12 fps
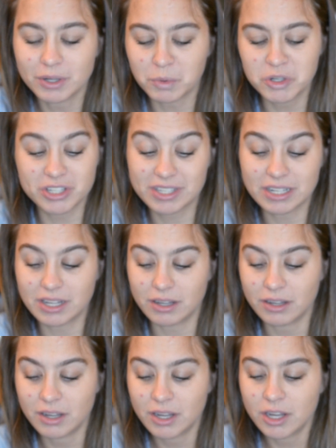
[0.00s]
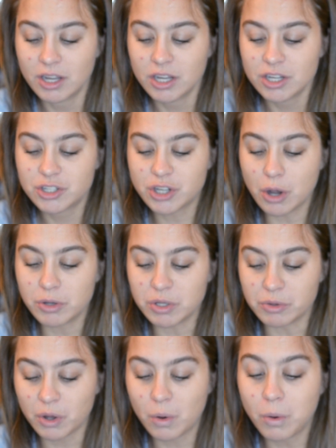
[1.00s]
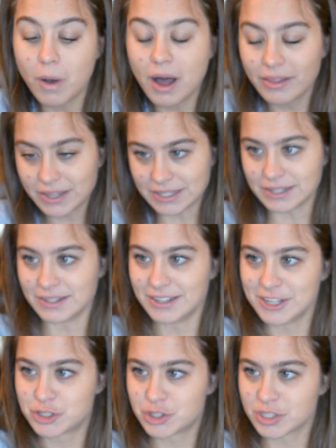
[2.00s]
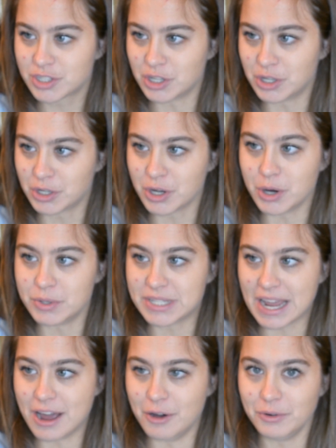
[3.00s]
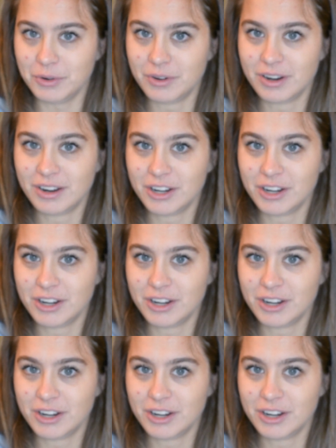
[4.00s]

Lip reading: We're just going to show you. The quality is just going to go down.